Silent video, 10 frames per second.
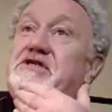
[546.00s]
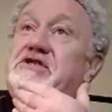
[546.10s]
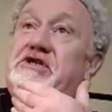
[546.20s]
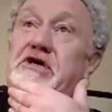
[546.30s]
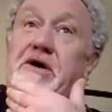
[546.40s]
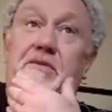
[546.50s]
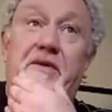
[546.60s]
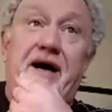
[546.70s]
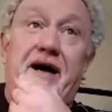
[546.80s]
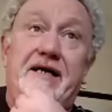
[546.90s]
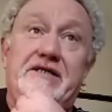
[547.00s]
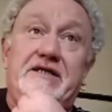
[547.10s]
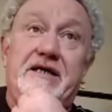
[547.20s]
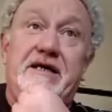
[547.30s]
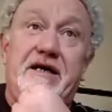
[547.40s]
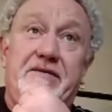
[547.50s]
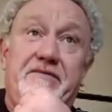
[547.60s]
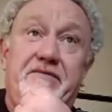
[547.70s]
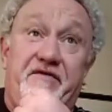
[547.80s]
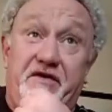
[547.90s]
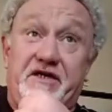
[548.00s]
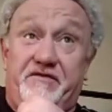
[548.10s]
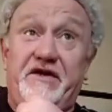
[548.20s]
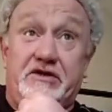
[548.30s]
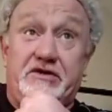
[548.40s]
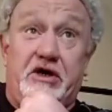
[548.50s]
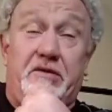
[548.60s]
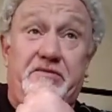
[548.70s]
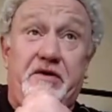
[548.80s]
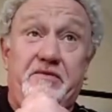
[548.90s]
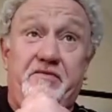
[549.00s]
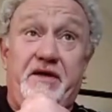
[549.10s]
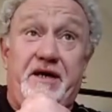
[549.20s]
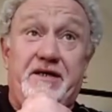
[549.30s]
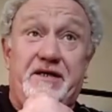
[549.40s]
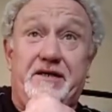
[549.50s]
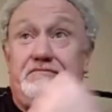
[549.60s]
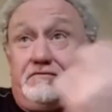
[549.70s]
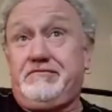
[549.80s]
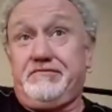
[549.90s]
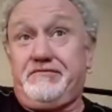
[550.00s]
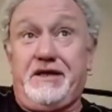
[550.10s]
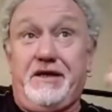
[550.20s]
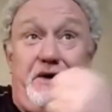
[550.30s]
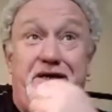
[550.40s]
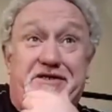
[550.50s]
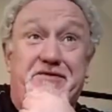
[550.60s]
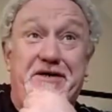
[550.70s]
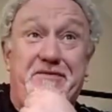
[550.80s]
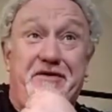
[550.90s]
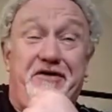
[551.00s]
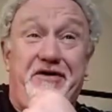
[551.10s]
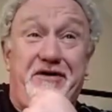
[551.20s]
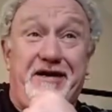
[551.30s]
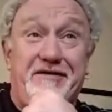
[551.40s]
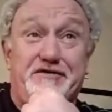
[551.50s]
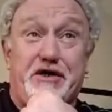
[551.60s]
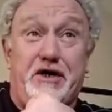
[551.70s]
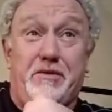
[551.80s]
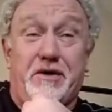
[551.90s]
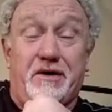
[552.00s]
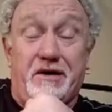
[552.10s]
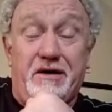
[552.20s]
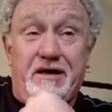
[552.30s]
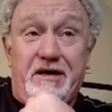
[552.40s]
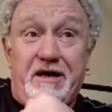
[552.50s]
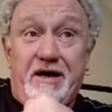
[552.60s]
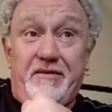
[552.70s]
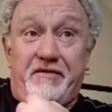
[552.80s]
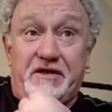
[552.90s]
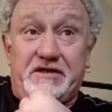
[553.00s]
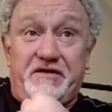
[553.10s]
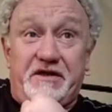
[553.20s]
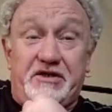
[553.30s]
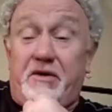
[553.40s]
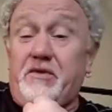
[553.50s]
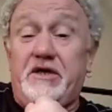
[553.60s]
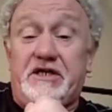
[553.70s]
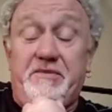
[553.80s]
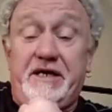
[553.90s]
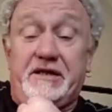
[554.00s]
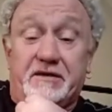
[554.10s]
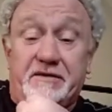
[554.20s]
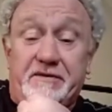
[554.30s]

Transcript: job, I actually, my first official job, I did little bits of work before I left school, but my first official job, I worked in a mill.